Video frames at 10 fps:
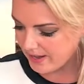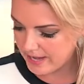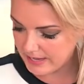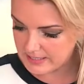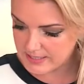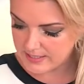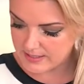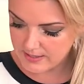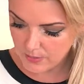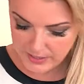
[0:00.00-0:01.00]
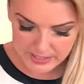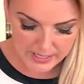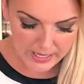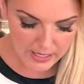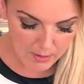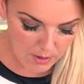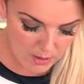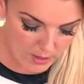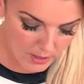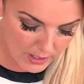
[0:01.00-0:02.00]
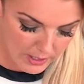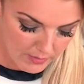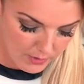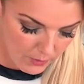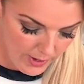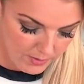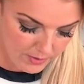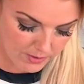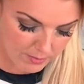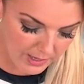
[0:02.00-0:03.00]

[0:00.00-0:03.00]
and so we can get it even around,